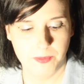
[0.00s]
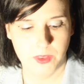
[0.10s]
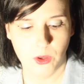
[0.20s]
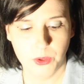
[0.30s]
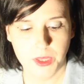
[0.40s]

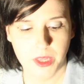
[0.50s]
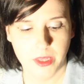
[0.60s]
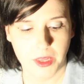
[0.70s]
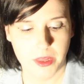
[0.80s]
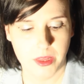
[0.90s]
The only thing
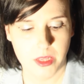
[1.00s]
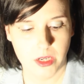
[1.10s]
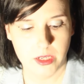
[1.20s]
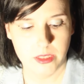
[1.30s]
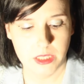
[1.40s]
that
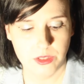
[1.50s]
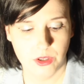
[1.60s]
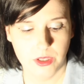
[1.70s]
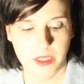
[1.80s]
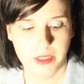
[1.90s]
there isn't
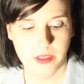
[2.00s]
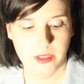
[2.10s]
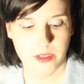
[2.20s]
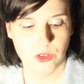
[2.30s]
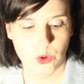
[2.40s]
on here
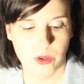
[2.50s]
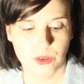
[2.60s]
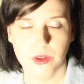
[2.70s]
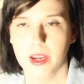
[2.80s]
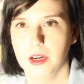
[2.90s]
is
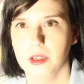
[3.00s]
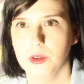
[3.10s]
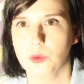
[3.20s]
critical care,